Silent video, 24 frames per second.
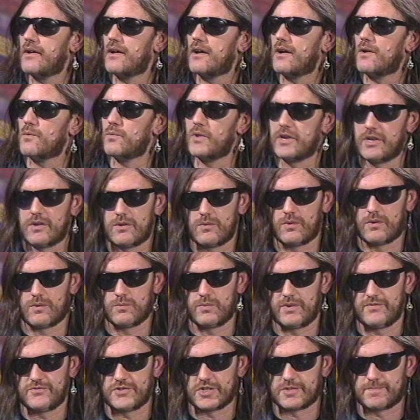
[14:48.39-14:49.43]
You serious
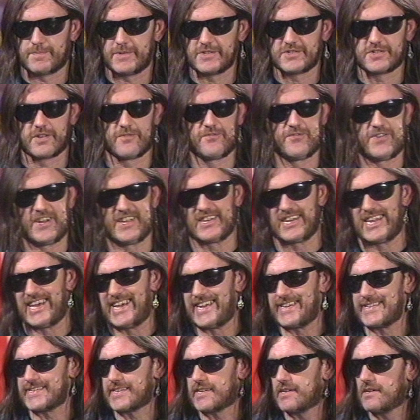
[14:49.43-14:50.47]
now? We've just been to
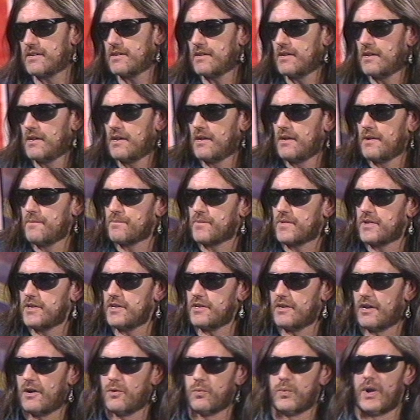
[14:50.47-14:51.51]
Finland. Yeah, the
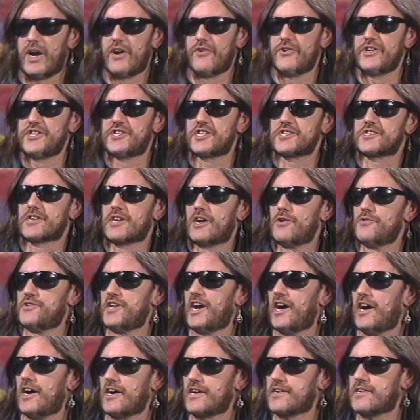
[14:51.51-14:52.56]
land where it doesn't go
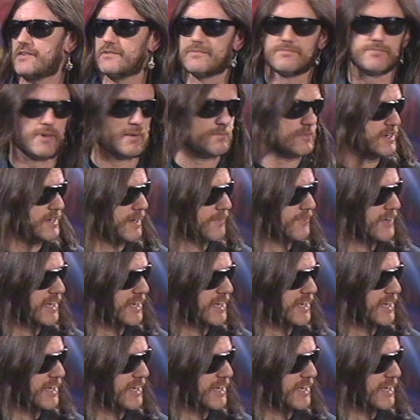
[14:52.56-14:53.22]
dark. really. Never, yeah.